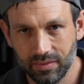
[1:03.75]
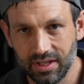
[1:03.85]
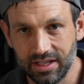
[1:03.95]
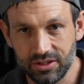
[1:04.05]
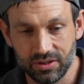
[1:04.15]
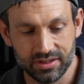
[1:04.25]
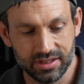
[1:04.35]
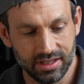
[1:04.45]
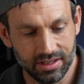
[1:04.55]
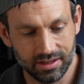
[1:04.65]
And as you can
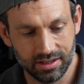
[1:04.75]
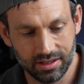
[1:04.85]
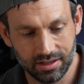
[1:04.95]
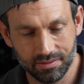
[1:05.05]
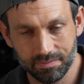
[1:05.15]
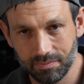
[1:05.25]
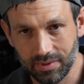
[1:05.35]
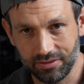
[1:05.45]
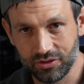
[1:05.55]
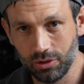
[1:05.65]
see, the
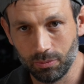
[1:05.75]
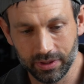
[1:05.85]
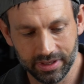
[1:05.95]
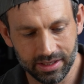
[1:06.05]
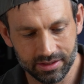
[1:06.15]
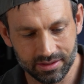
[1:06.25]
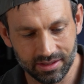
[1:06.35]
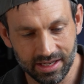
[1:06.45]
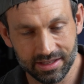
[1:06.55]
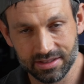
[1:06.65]
F2.8
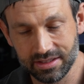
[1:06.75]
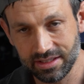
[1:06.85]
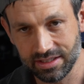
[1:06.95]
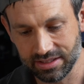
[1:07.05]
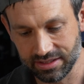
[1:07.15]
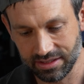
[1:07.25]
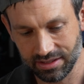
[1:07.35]
lens is